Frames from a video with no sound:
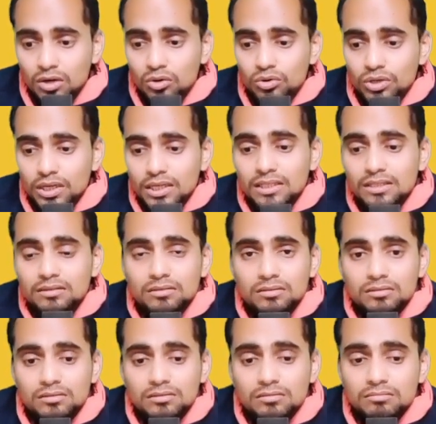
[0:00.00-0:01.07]
Okay,
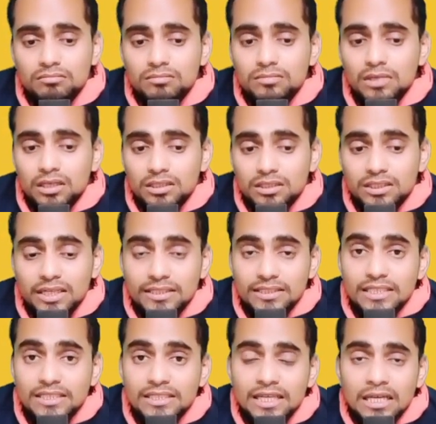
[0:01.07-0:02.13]
the
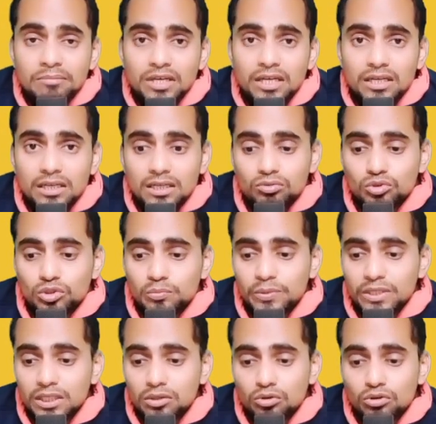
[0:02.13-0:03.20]
runtime error could
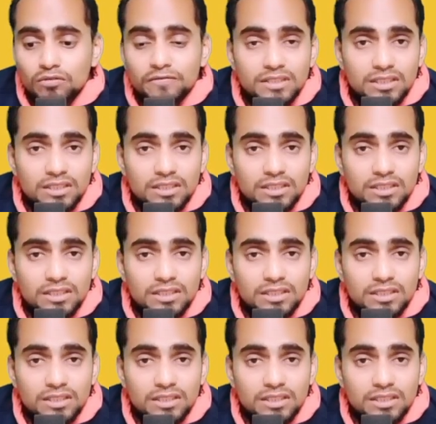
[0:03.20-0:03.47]
be of